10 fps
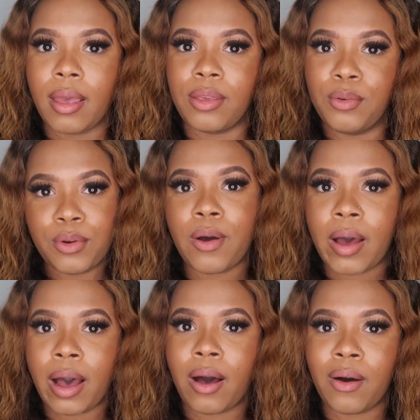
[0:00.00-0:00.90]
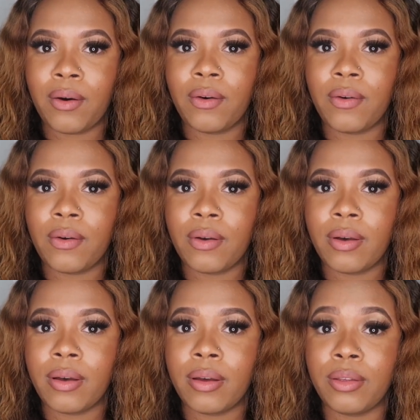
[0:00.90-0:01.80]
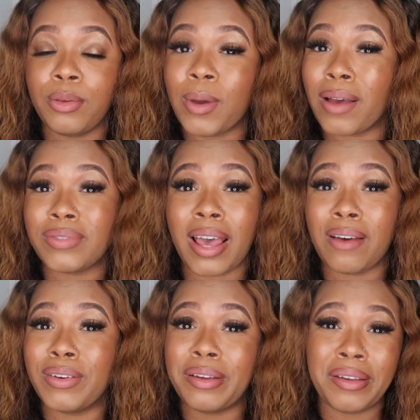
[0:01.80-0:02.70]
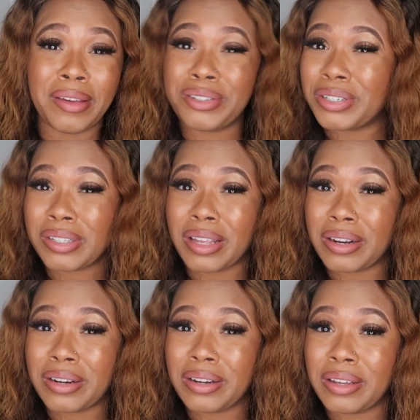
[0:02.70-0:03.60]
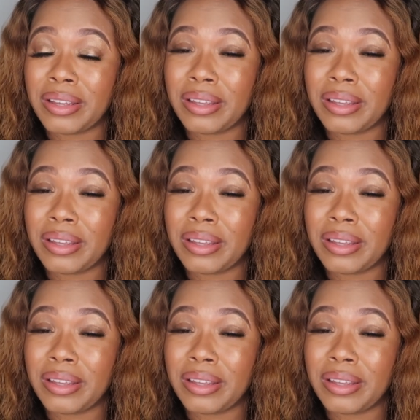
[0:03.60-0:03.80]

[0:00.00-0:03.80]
you know how you have to have a good interest letter?